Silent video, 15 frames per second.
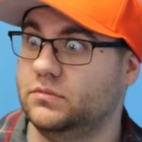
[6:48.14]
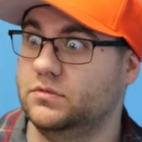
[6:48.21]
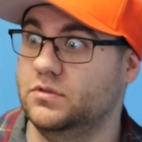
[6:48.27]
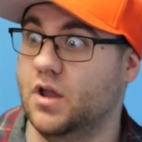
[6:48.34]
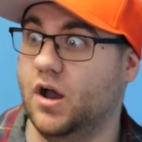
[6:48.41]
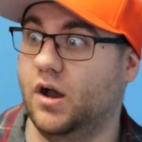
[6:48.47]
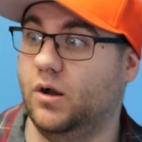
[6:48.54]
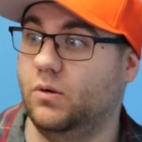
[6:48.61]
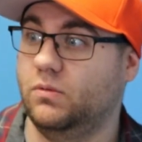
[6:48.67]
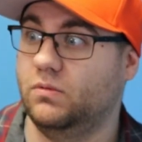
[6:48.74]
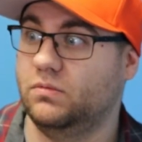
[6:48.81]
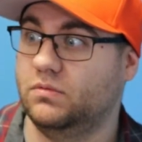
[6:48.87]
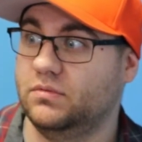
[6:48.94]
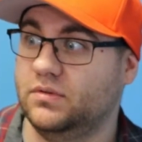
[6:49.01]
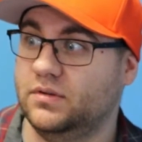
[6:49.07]
No!
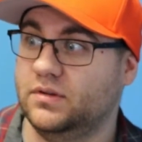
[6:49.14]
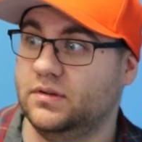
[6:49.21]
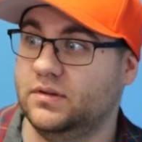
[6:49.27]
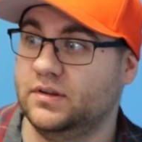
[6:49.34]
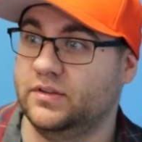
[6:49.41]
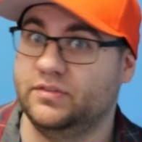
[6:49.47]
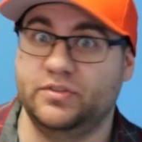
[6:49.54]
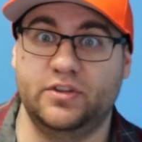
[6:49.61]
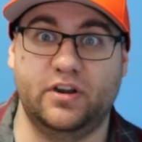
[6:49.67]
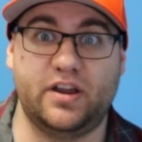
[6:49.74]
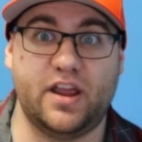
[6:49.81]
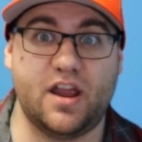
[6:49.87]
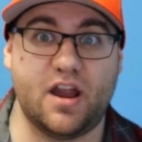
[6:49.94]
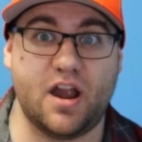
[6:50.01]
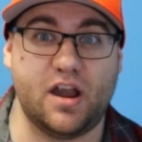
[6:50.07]
They're
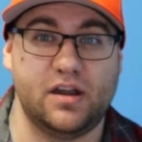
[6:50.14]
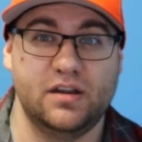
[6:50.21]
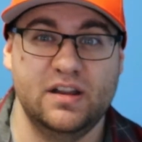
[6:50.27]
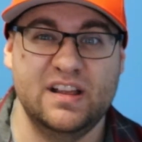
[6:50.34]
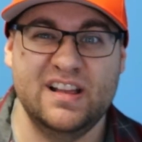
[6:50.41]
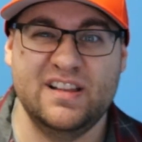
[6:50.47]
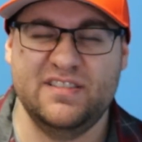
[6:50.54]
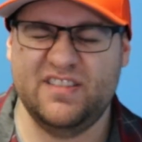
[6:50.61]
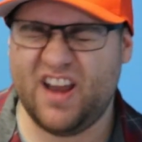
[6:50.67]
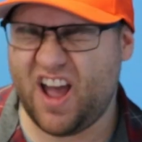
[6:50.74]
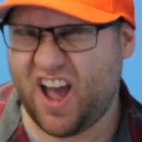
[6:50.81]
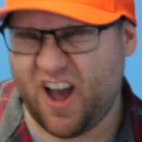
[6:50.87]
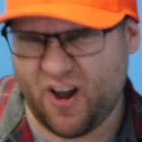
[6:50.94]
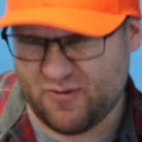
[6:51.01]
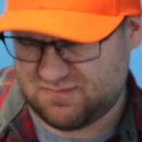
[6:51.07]
here!
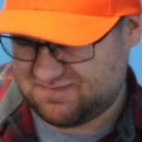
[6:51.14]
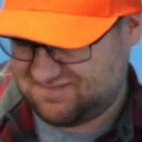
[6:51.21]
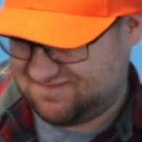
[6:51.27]
No!